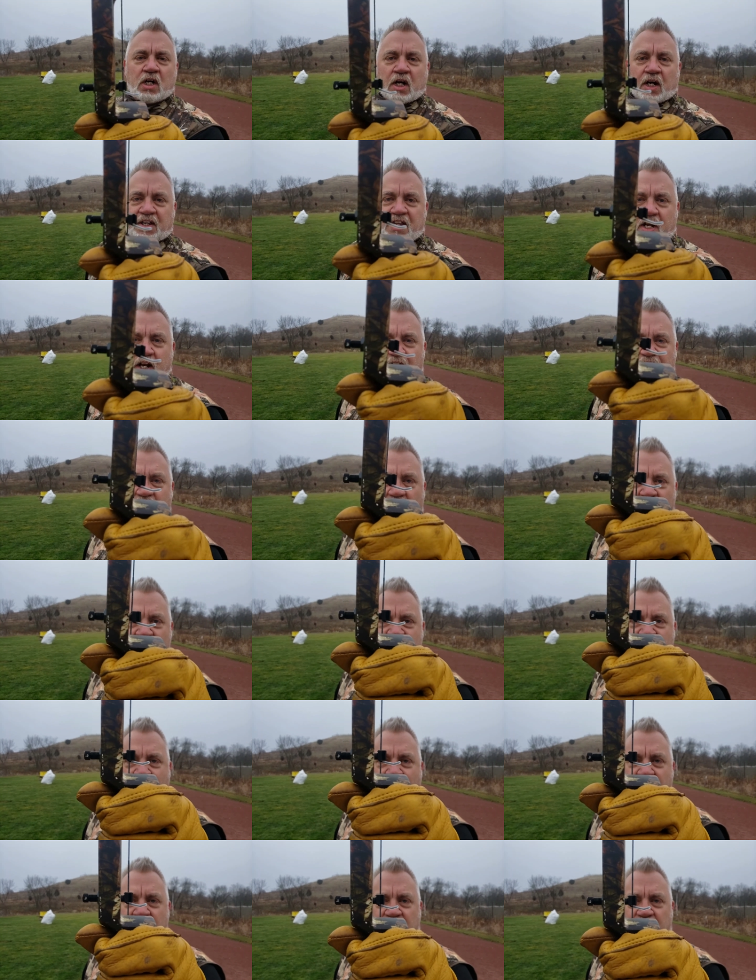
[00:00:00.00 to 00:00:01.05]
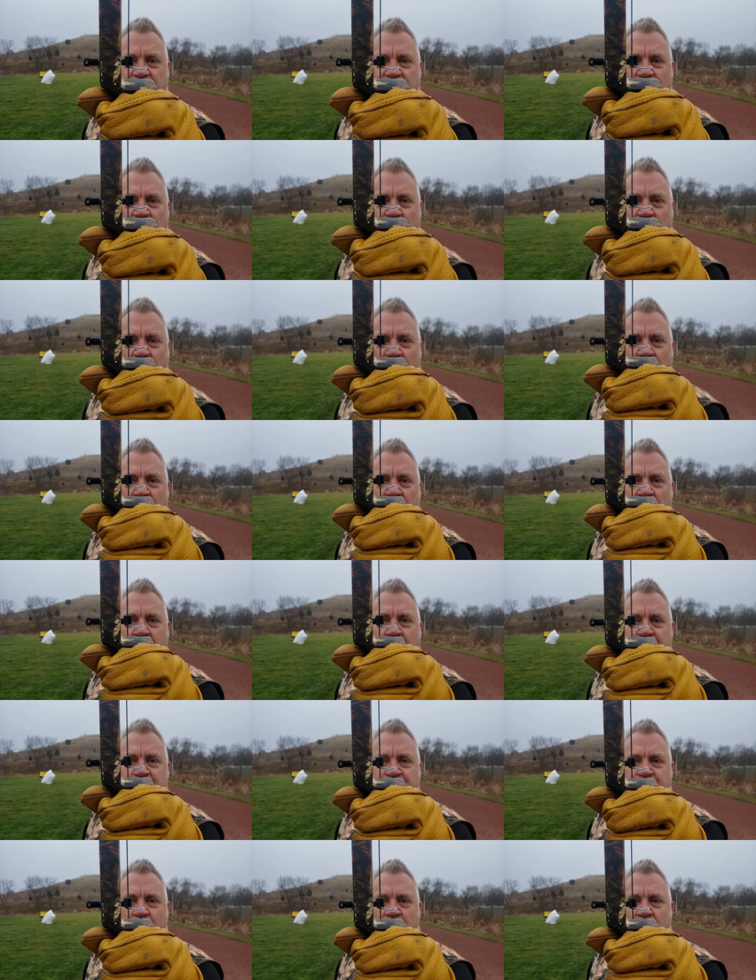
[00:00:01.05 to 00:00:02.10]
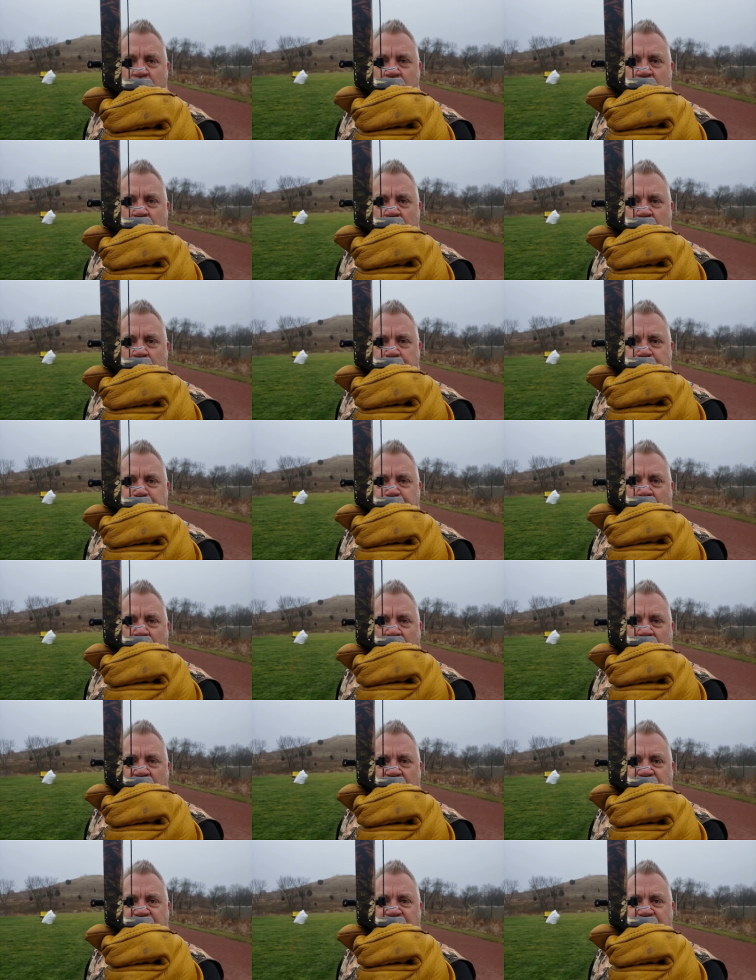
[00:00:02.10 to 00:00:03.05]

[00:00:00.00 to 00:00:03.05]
And then I've got a standard little uh,